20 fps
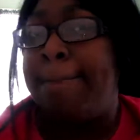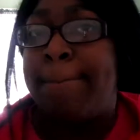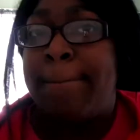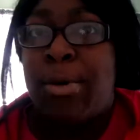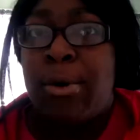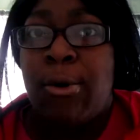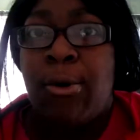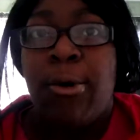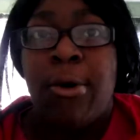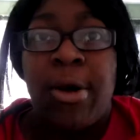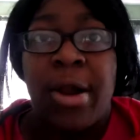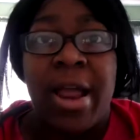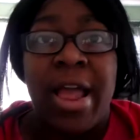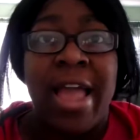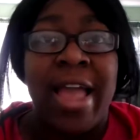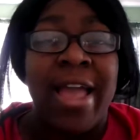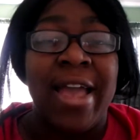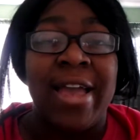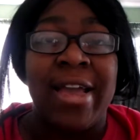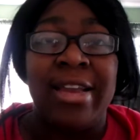poor,
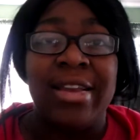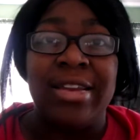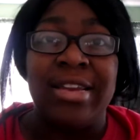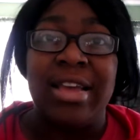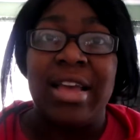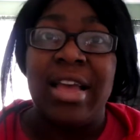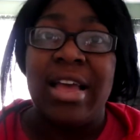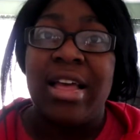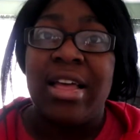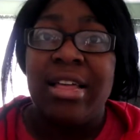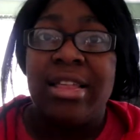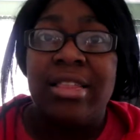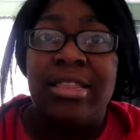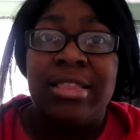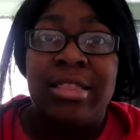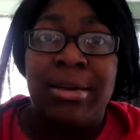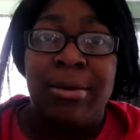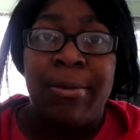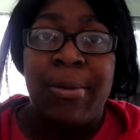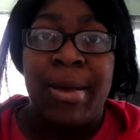and
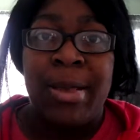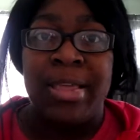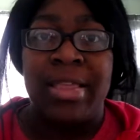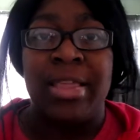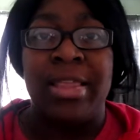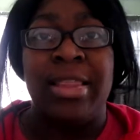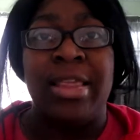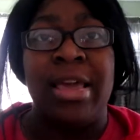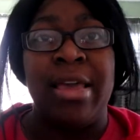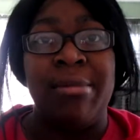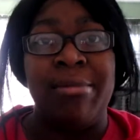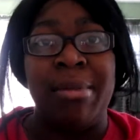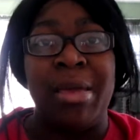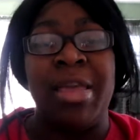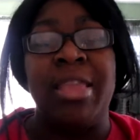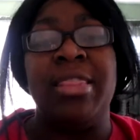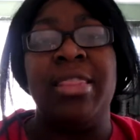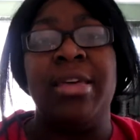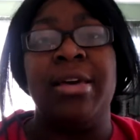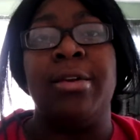the way that they
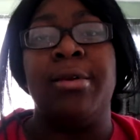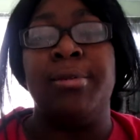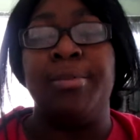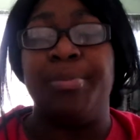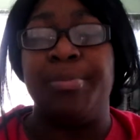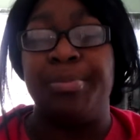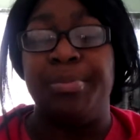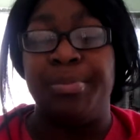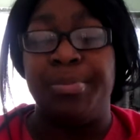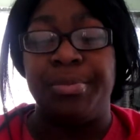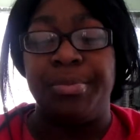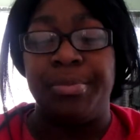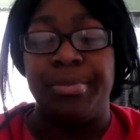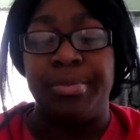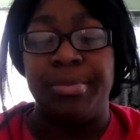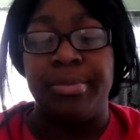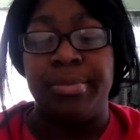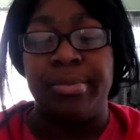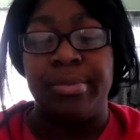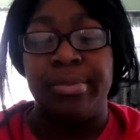made them
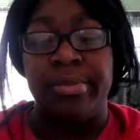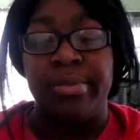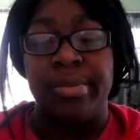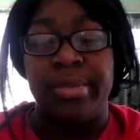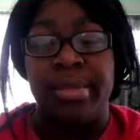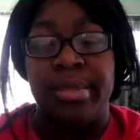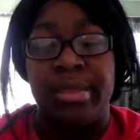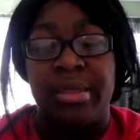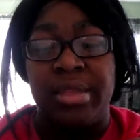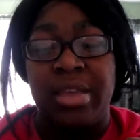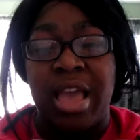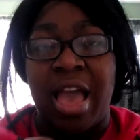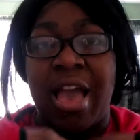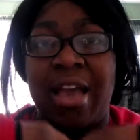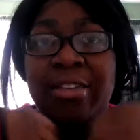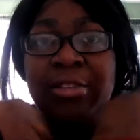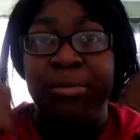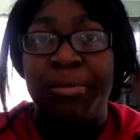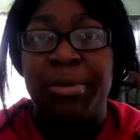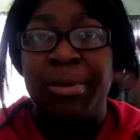
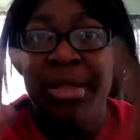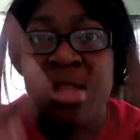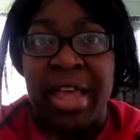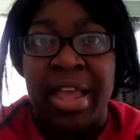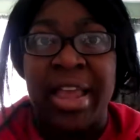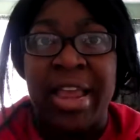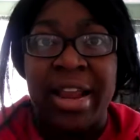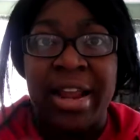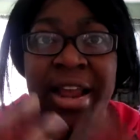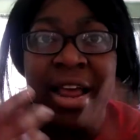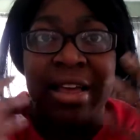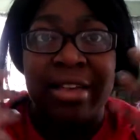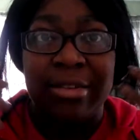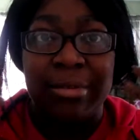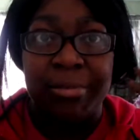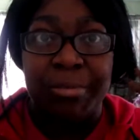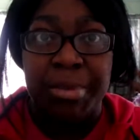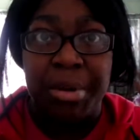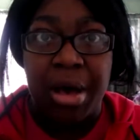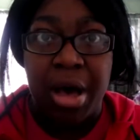as plain
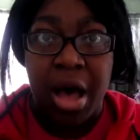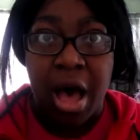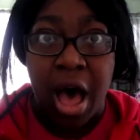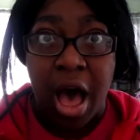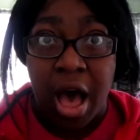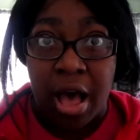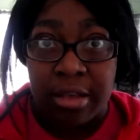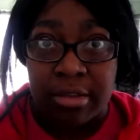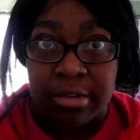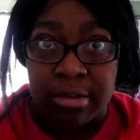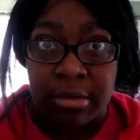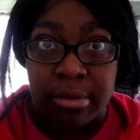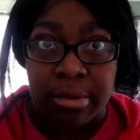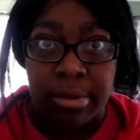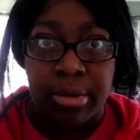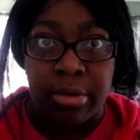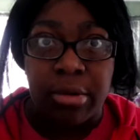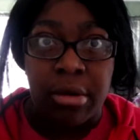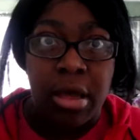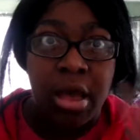as
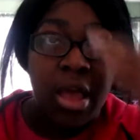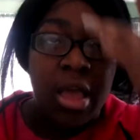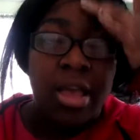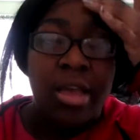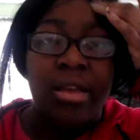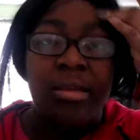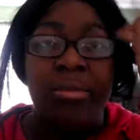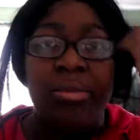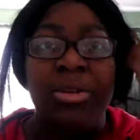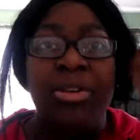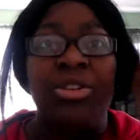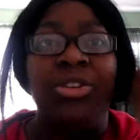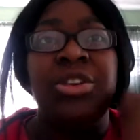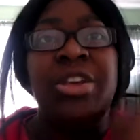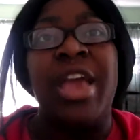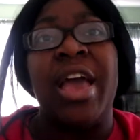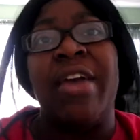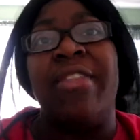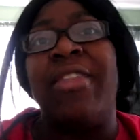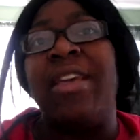possible. I mean,
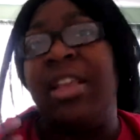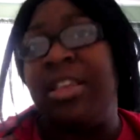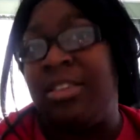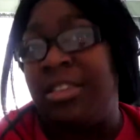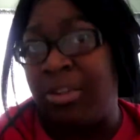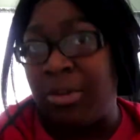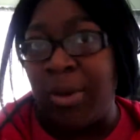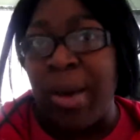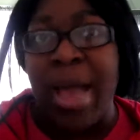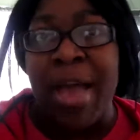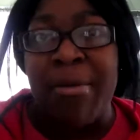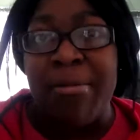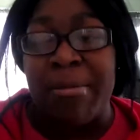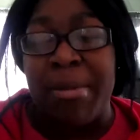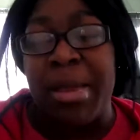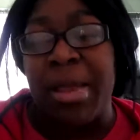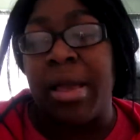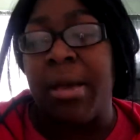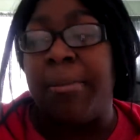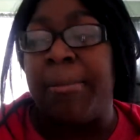yeah, they still have
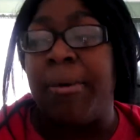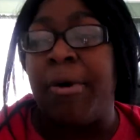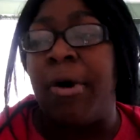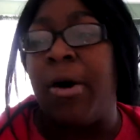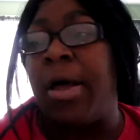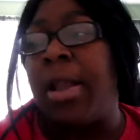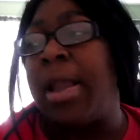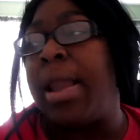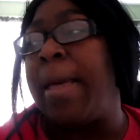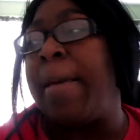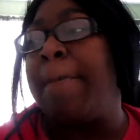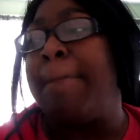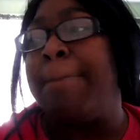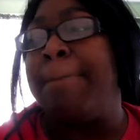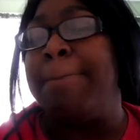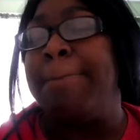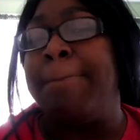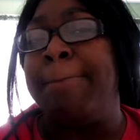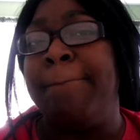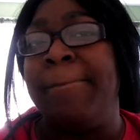makeup on,
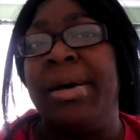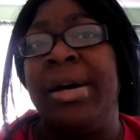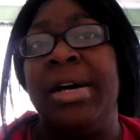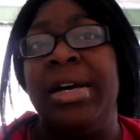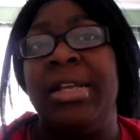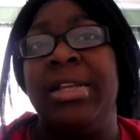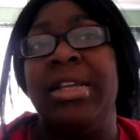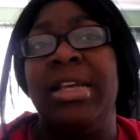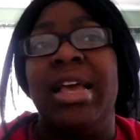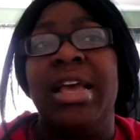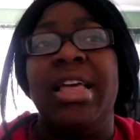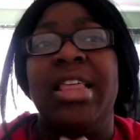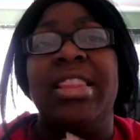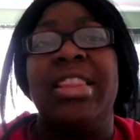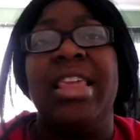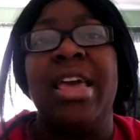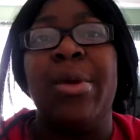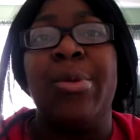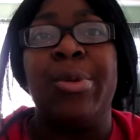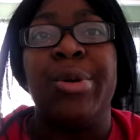but
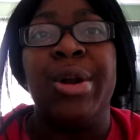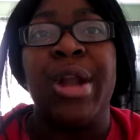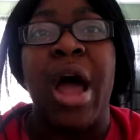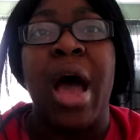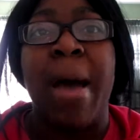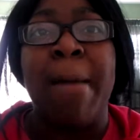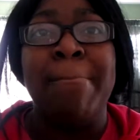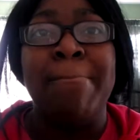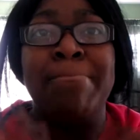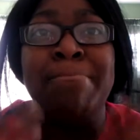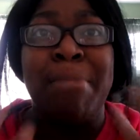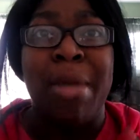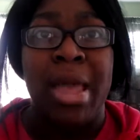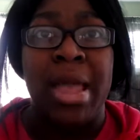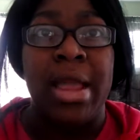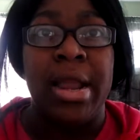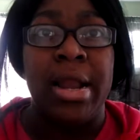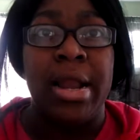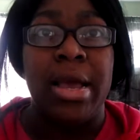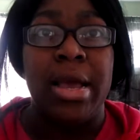they were not
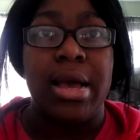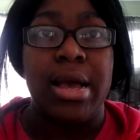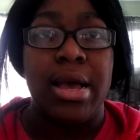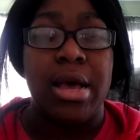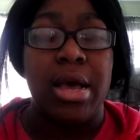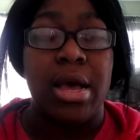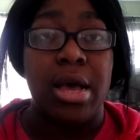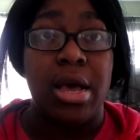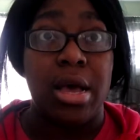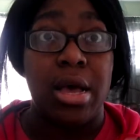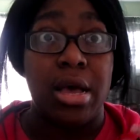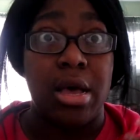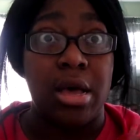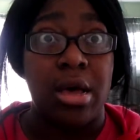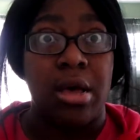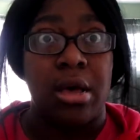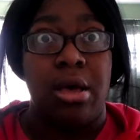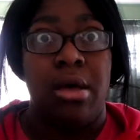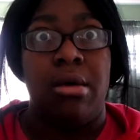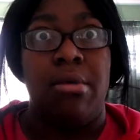made
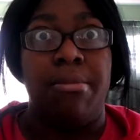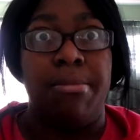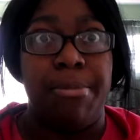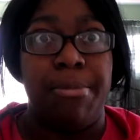up